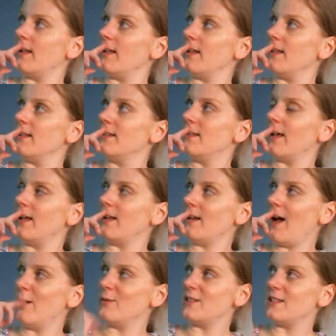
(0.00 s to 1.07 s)
then
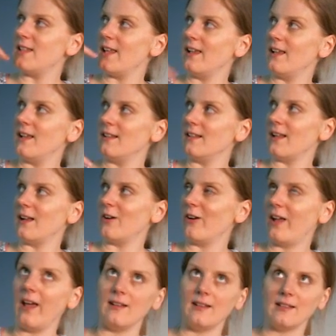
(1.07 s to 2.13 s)
I was thinking that,
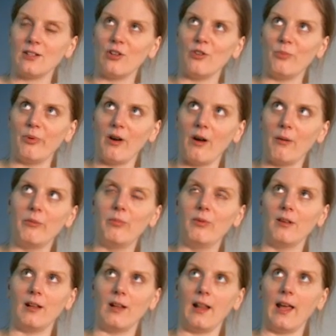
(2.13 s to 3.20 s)
okay, this could
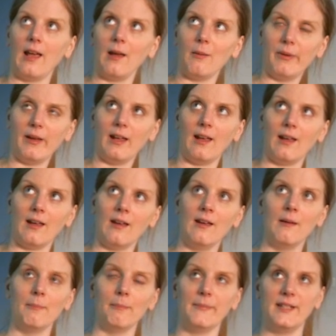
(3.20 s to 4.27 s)
probably be
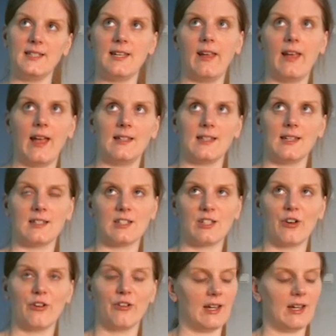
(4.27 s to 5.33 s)
mitigated
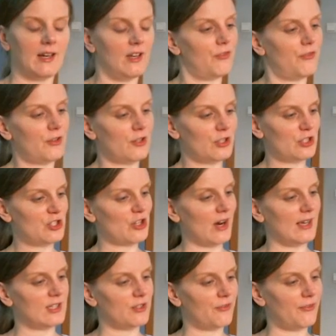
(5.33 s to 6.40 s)
so that you first
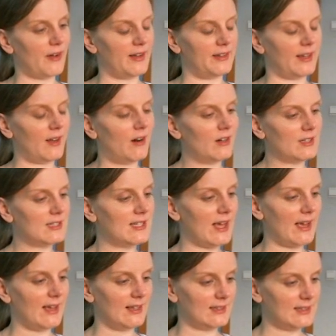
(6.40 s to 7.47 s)
try to find the hard
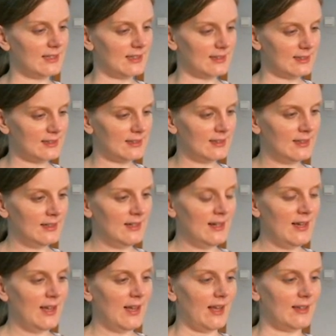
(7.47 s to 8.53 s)
sciences,
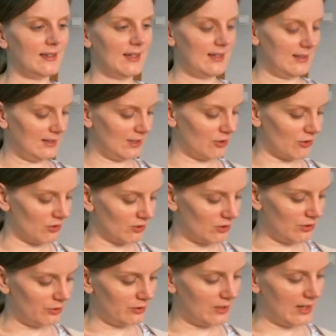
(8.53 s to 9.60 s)
and then you
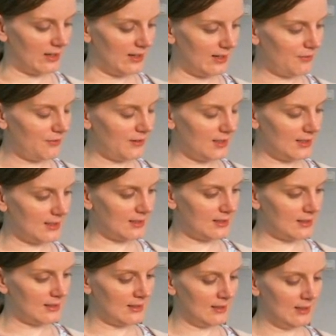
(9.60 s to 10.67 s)
conclude that if
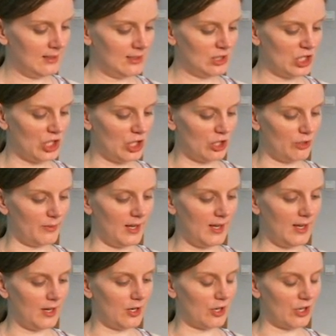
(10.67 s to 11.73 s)
this term
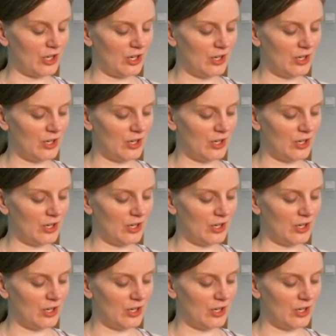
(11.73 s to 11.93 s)
here,